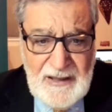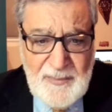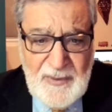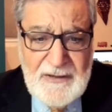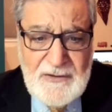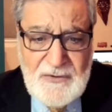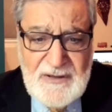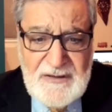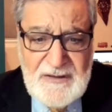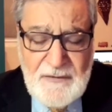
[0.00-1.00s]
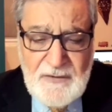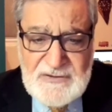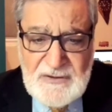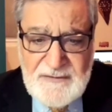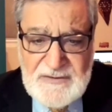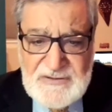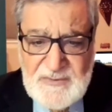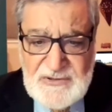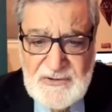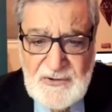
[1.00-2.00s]
Prior to the Foreign Service,
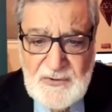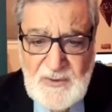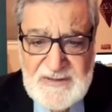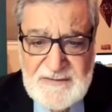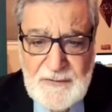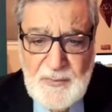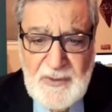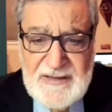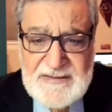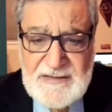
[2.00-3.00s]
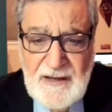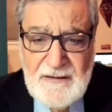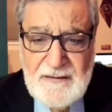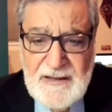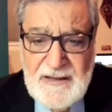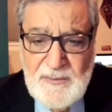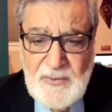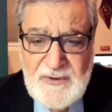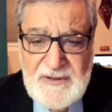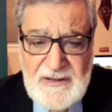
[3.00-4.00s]
Mr. Hood was a Fulbright Scholar in
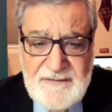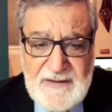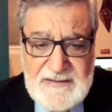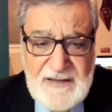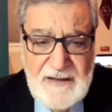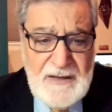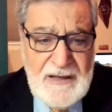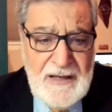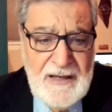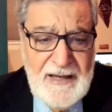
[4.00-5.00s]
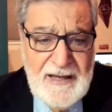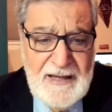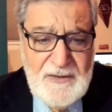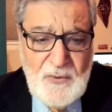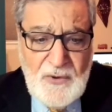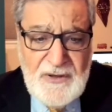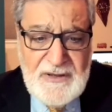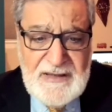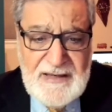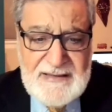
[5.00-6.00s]
Burkina Faso and
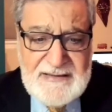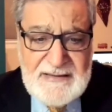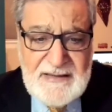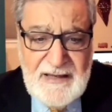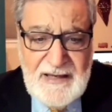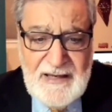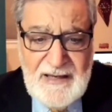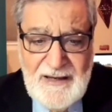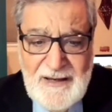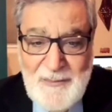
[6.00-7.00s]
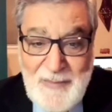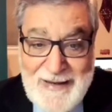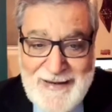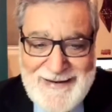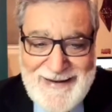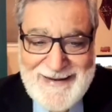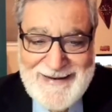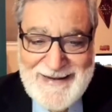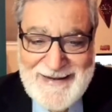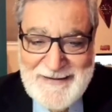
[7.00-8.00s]
worked at a bank
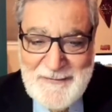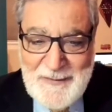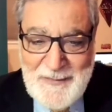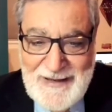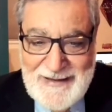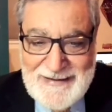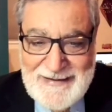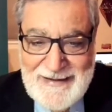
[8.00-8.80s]
in Vermont.